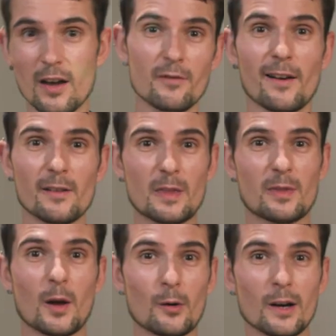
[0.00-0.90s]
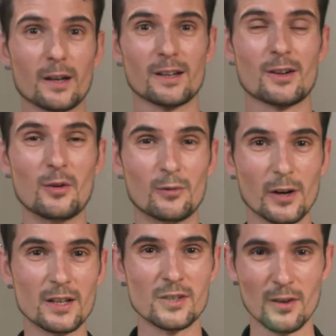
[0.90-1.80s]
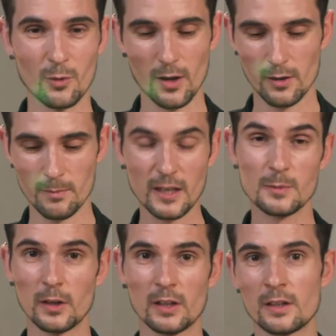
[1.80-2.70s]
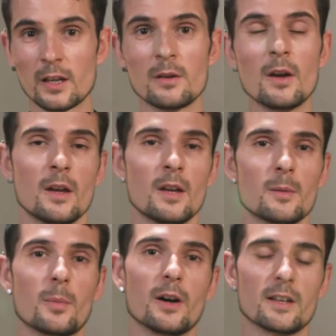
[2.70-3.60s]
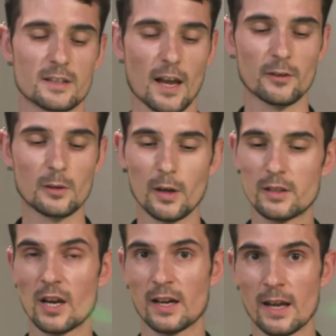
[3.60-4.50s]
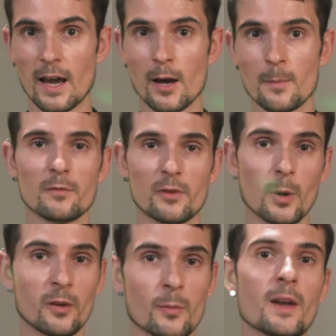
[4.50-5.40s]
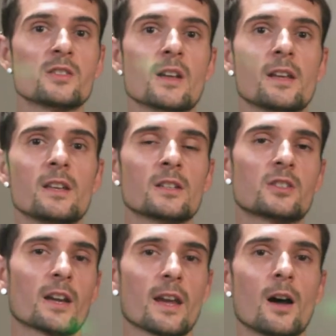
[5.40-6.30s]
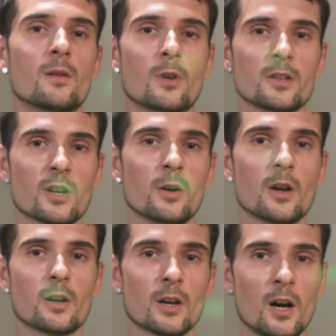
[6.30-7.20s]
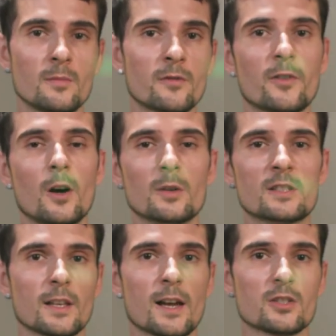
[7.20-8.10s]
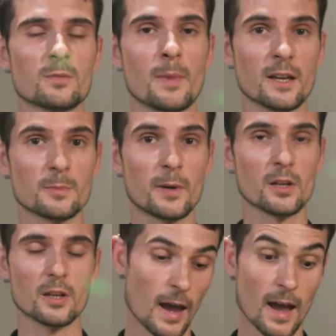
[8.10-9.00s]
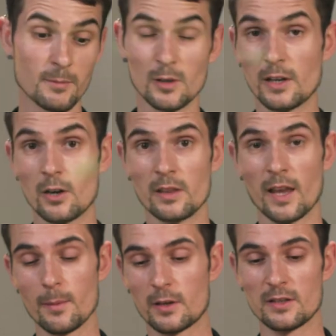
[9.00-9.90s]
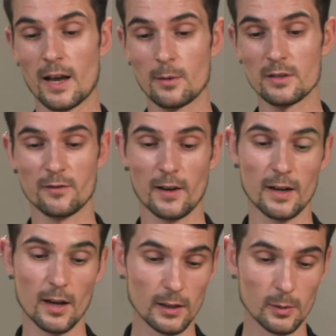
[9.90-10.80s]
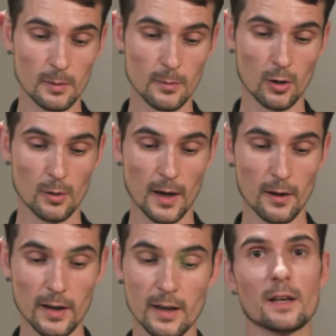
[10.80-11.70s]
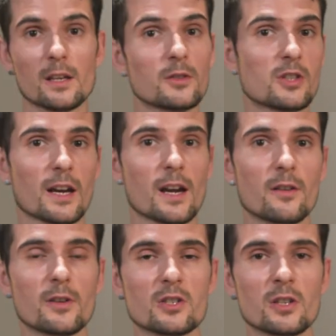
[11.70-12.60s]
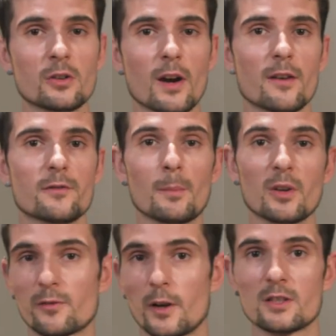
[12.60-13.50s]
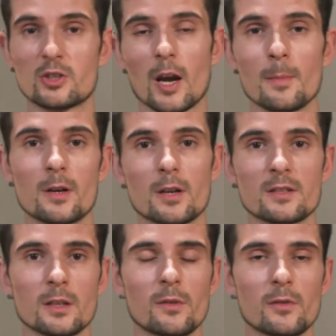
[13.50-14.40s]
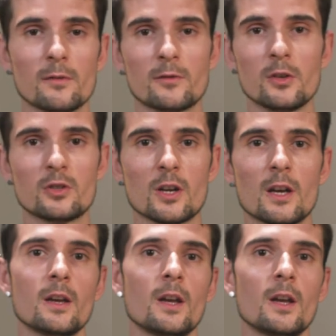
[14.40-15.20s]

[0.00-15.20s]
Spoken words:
a very thorough coverage of what the MIXBOok can do, but it's definitely worth checking it out. For more information on it, you can check it out on rosco.com/MIXBOok. I'm going to be going there because I want to find out a little bit more about it. Thank you for checking out Vision and Graft. I'm looking forward to sharing more content with you in future.